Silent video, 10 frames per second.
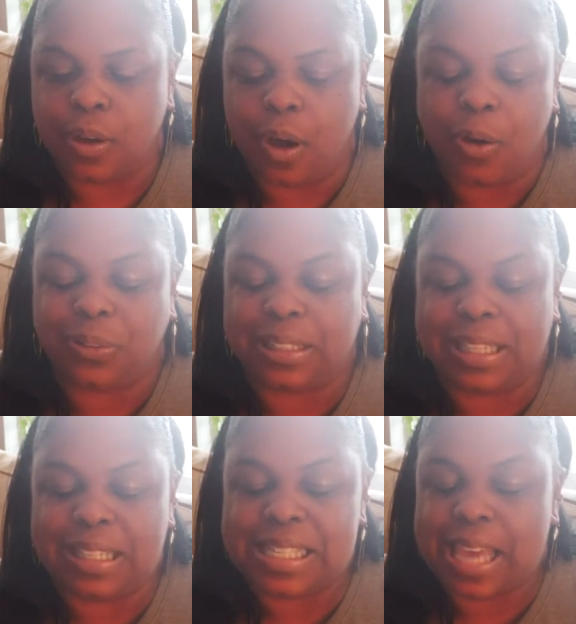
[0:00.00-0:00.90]

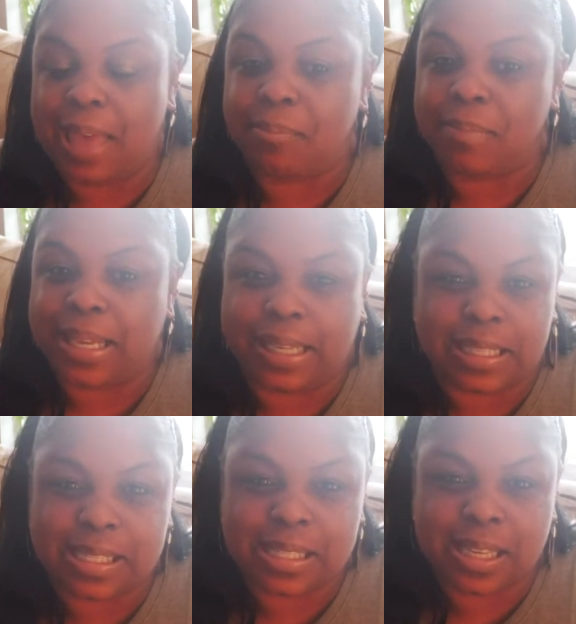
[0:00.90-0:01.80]
only 10
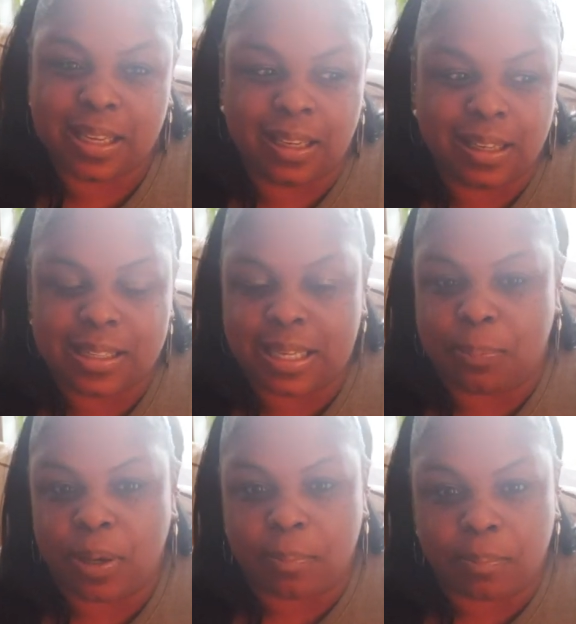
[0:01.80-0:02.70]
minutes to
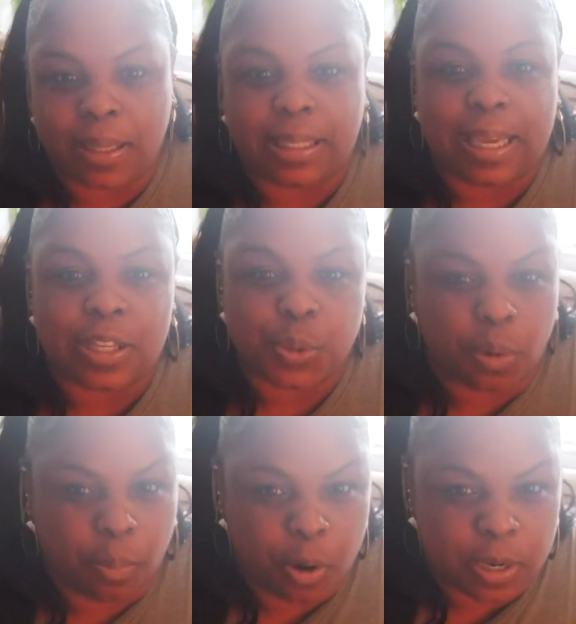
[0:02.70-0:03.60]
put money into a
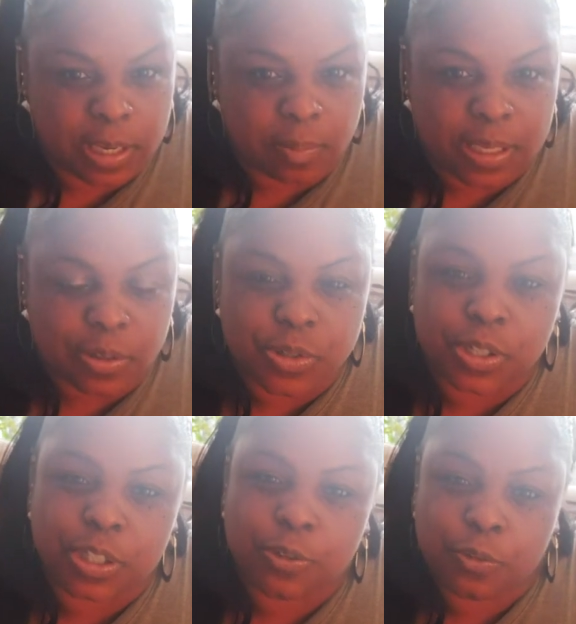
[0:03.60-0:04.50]
parking meter. So
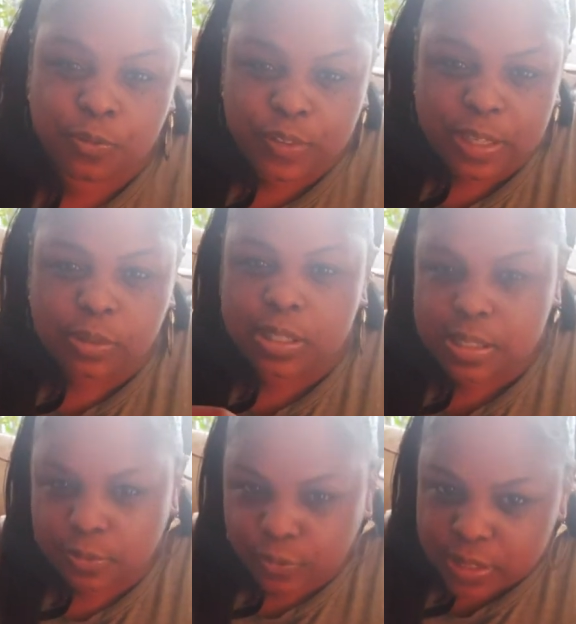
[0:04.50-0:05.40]
you feel the
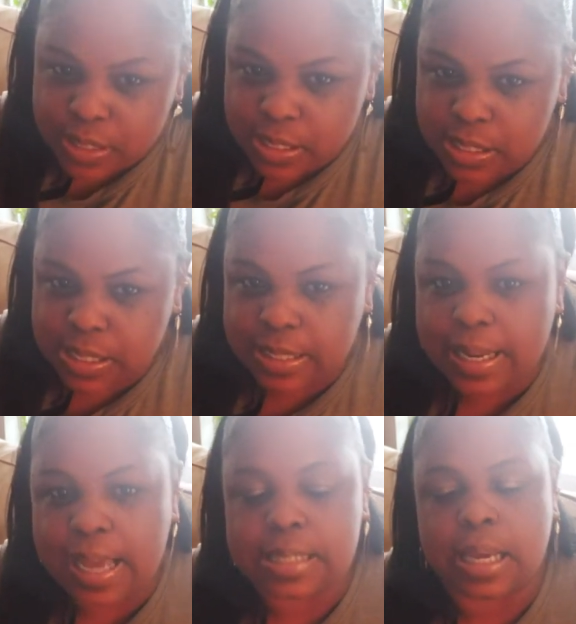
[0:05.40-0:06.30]
differences in
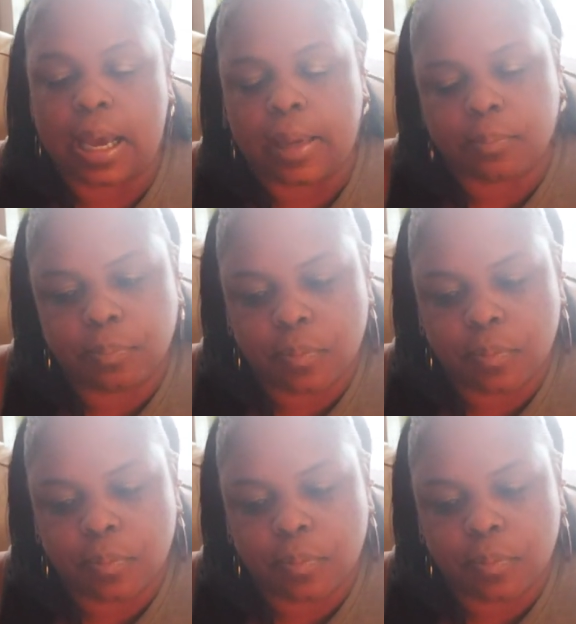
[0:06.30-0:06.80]
that time.